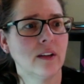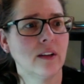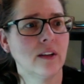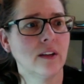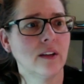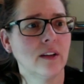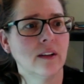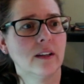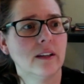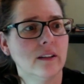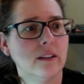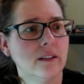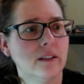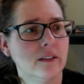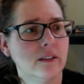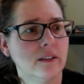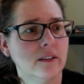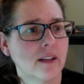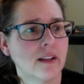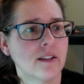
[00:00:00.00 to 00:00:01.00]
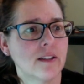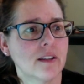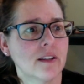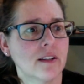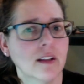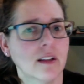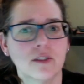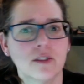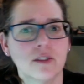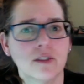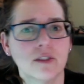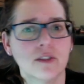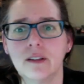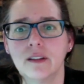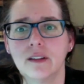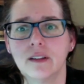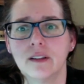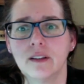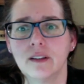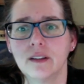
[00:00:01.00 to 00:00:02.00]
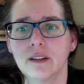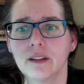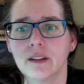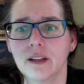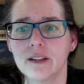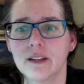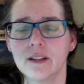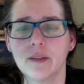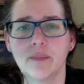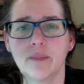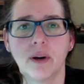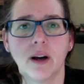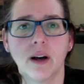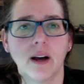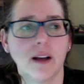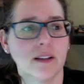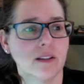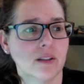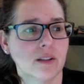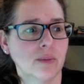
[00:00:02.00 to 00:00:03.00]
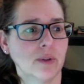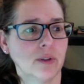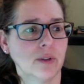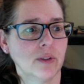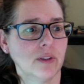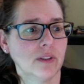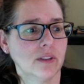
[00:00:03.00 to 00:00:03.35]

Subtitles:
in Scientology? Is it possible,